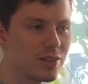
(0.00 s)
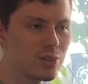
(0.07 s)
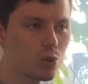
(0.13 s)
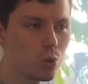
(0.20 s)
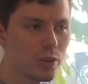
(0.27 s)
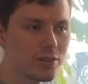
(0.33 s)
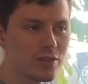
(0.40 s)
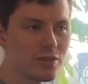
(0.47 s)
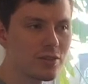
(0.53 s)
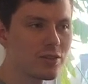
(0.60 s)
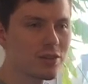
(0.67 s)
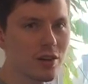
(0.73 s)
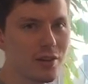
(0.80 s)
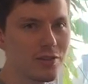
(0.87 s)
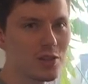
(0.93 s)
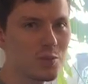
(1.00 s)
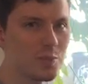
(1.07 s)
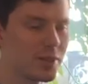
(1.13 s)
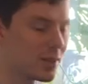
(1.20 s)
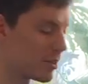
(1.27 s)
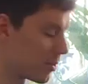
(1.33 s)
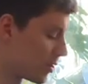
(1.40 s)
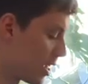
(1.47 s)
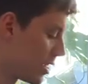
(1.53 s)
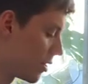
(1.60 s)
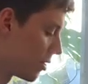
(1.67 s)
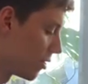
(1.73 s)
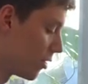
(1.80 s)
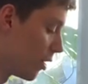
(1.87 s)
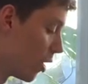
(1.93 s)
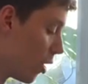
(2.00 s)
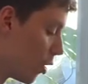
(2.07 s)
twists and turns being taken,